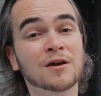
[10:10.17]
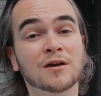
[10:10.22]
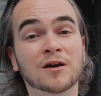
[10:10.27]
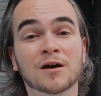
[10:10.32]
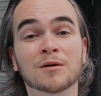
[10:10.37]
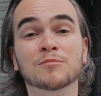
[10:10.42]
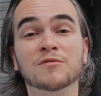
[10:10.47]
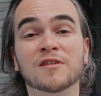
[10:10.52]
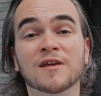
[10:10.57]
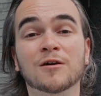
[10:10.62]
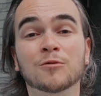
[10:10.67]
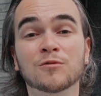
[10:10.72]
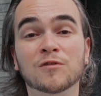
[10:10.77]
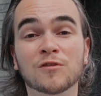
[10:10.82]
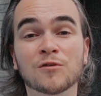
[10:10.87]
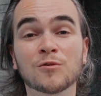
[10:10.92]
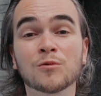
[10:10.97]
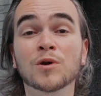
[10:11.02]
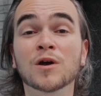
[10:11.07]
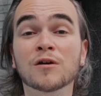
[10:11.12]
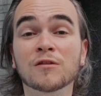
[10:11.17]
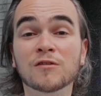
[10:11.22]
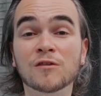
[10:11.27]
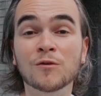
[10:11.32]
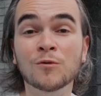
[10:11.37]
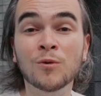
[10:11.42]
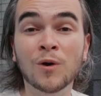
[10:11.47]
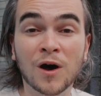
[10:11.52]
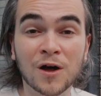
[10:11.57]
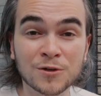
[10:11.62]
comes out to
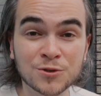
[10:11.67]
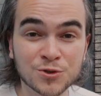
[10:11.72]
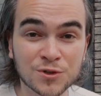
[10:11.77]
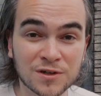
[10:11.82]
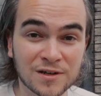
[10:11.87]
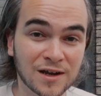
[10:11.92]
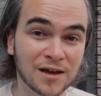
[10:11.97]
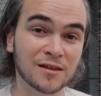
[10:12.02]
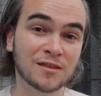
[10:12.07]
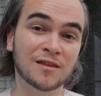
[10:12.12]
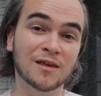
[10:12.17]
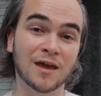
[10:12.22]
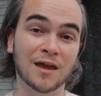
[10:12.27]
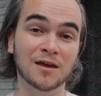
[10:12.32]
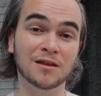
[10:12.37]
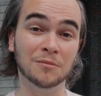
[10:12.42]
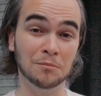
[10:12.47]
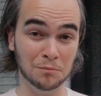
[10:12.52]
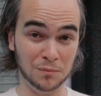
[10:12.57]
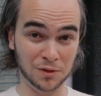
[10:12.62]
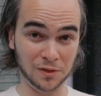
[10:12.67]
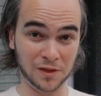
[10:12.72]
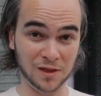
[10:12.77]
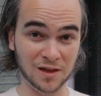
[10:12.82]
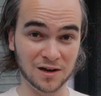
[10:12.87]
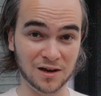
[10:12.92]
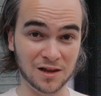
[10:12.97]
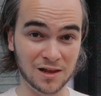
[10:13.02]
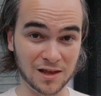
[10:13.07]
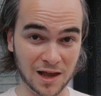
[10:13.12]
298
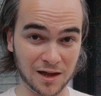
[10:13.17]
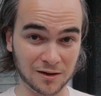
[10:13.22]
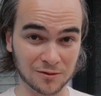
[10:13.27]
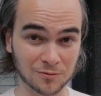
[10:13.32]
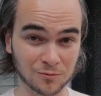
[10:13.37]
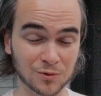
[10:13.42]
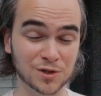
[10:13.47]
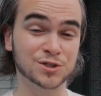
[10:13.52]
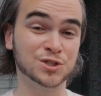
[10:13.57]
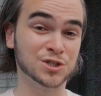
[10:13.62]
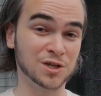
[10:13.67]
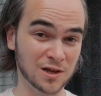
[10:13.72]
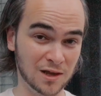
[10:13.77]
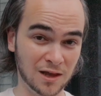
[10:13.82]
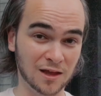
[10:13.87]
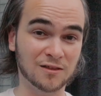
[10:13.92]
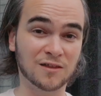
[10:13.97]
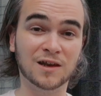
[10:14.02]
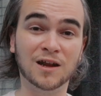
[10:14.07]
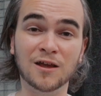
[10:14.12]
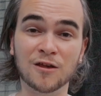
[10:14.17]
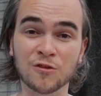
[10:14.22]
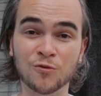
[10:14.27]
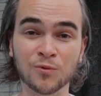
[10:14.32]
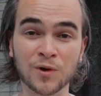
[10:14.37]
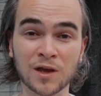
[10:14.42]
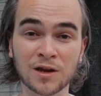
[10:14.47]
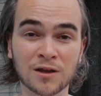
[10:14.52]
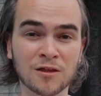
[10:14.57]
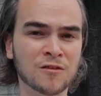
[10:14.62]
million yen, which at today's
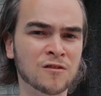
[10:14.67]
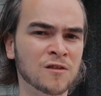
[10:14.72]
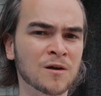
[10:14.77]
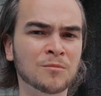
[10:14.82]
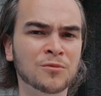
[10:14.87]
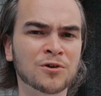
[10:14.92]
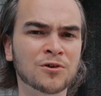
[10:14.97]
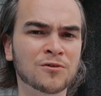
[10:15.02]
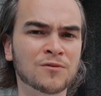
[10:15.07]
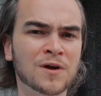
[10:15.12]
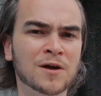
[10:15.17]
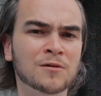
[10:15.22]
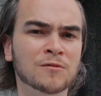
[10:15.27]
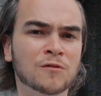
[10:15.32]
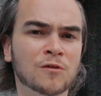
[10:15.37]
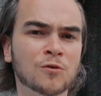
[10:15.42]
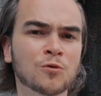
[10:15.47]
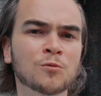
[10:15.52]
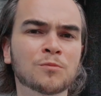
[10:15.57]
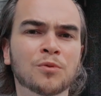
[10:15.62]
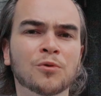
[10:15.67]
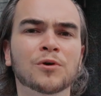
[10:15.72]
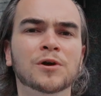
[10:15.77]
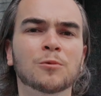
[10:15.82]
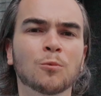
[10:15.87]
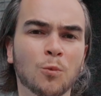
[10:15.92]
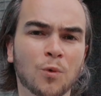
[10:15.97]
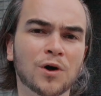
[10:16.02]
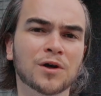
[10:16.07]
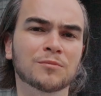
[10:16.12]
rate is somewhere around
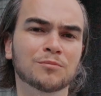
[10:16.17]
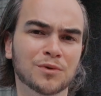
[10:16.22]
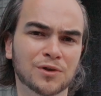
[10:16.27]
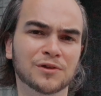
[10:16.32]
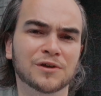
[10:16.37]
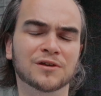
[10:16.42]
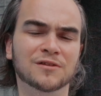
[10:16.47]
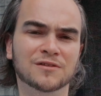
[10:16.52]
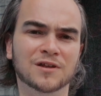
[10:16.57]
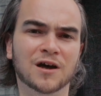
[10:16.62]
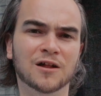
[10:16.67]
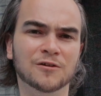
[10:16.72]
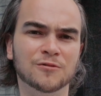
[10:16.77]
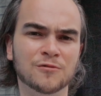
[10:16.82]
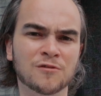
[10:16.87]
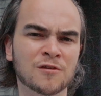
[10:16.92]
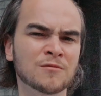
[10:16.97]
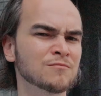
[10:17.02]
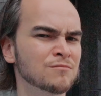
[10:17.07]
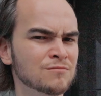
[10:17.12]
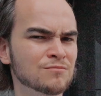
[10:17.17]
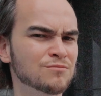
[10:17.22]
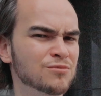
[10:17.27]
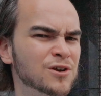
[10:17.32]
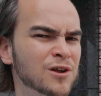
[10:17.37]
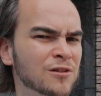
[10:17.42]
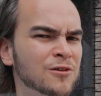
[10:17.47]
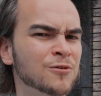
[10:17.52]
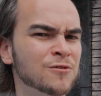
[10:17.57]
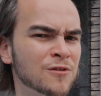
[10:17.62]
$2.1 million.
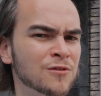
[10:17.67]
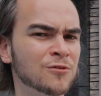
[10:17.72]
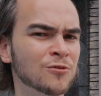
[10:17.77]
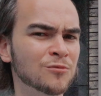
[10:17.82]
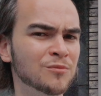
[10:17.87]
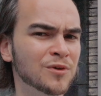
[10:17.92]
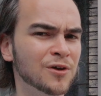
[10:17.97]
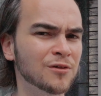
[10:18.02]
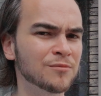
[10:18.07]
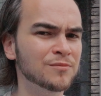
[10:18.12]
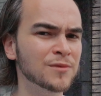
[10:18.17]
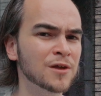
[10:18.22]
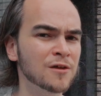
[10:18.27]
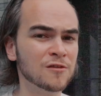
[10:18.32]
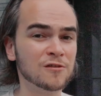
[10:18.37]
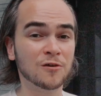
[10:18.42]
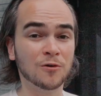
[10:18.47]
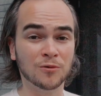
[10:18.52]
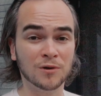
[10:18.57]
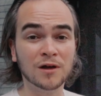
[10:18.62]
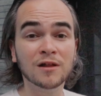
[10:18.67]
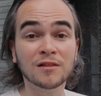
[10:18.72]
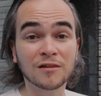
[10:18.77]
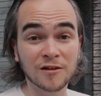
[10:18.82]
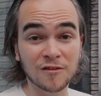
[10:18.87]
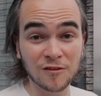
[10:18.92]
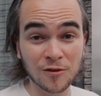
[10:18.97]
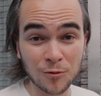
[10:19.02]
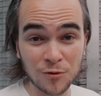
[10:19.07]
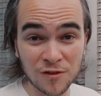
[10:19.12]
Pretty close to 2 mil. So
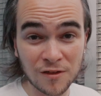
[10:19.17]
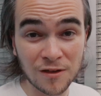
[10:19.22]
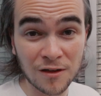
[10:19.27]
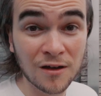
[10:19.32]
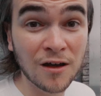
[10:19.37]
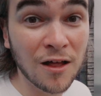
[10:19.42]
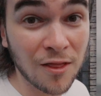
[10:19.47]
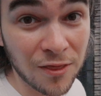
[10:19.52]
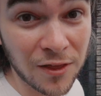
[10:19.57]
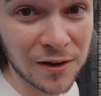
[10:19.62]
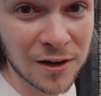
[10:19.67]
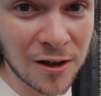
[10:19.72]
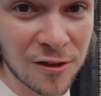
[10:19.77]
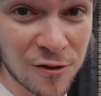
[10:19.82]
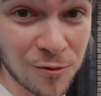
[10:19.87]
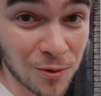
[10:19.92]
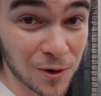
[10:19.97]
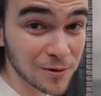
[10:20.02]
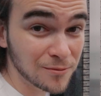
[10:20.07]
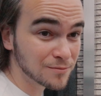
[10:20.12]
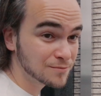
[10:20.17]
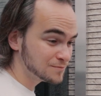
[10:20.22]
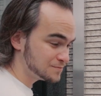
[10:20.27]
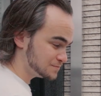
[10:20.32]
let's go see the next one.